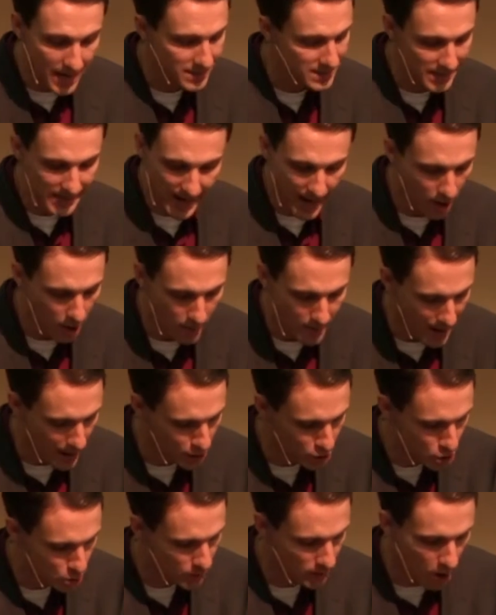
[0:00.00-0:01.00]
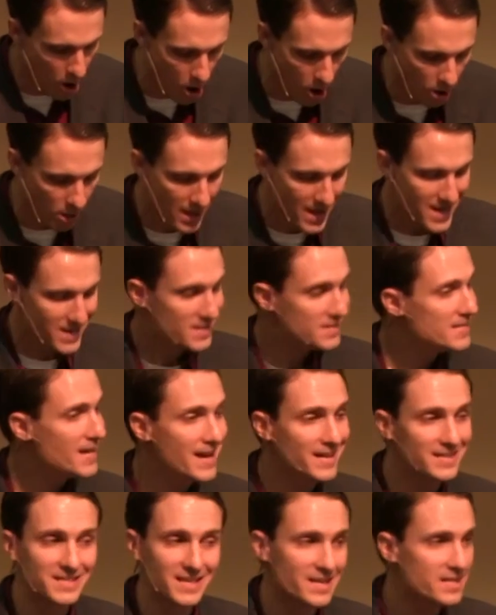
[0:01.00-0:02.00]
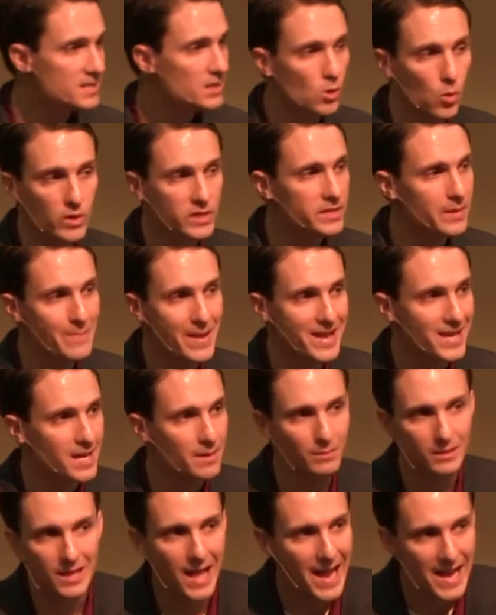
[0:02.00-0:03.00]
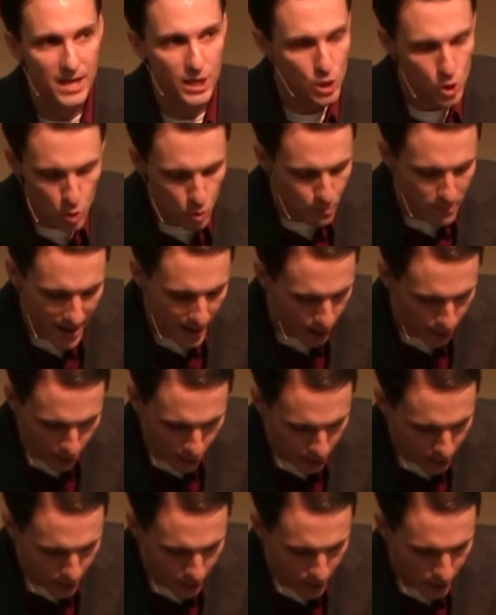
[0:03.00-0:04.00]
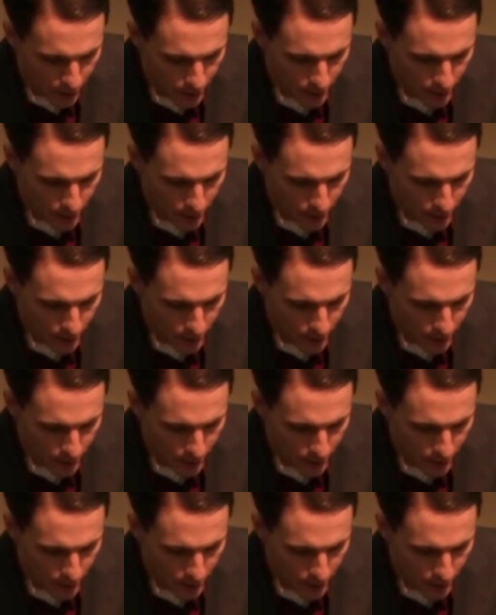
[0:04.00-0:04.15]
he doesn't care about you at all. Sex isn't going to make him like you better.